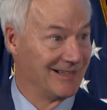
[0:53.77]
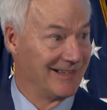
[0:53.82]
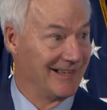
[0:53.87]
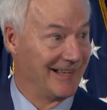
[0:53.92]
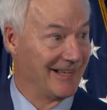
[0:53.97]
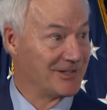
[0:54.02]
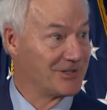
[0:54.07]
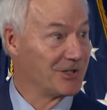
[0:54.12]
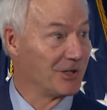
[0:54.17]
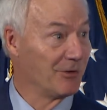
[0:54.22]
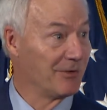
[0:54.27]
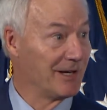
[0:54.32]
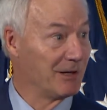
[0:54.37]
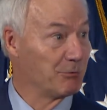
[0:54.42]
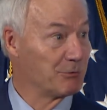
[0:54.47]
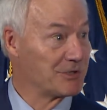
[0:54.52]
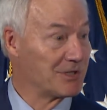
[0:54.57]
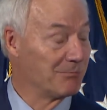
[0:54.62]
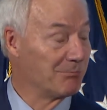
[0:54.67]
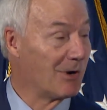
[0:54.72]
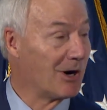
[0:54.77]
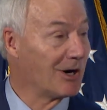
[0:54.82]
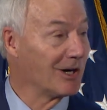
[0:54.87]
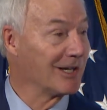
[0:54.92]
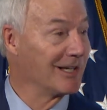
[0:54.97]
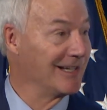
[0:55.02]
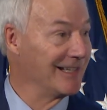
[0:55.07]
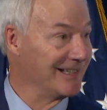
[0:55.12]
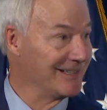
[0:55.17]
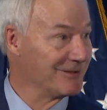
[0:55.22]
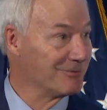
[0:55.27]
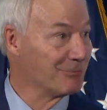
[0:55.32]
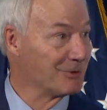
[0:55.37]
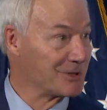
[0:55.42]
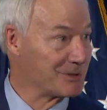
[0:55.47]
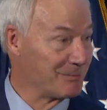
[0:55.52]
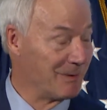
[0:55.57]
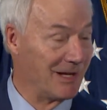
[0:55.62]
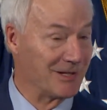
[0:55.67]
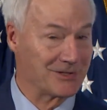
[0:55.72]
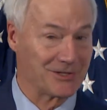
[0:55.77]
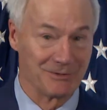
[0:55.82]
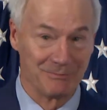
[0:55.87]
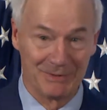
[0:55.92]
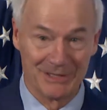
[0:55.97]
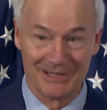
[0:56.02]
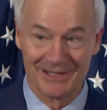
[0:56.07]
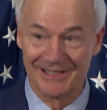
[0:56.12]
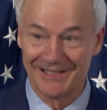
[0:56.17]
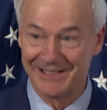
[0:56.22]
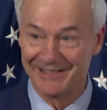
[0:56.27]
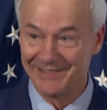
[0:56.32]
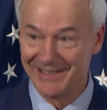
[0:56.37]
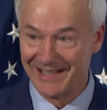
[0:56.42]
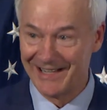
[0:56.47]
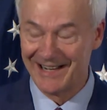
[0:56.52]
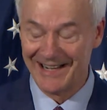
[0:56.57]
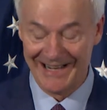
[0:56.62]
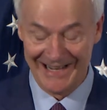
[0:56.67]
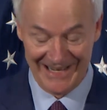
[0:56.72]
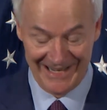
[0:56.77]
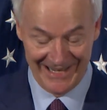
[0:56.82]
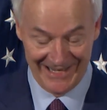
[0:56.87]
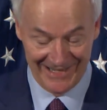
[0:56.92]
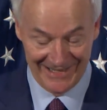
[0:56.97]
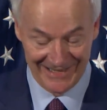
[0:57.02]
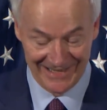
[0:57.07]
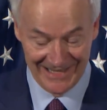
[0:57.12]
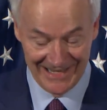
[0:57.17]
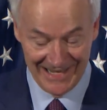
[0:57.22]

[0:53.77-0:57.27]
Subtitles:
And so there was a marketing responsibility that I had.